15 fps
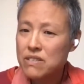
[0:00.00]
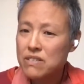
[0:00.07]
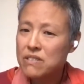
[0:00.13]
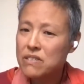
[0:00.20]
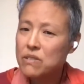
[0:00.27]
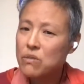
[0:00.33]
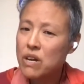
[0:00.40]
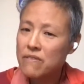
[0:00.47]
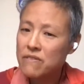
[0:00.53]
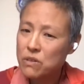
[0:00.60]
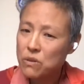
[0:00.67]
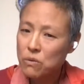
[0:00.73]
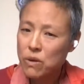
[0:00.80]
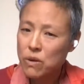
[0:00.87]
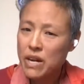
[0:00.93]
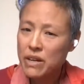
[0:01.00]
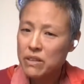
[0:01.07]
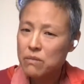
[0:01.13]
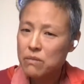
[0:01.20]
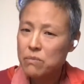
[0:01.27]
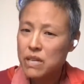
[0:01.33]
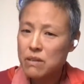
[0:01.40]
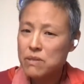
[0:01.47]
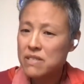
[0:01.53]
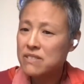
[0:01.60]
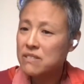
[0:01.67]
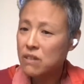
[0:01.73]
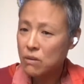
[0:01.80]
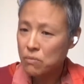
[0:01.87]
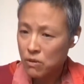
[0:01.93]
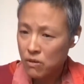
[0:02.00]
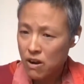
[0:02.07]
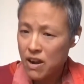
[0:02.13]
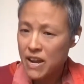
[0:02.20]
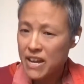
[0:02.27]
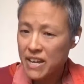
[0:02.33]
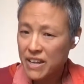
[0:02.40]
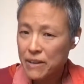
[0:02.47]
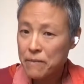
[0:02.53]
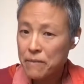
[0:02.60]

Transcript: And so after a while, the babies stop crying.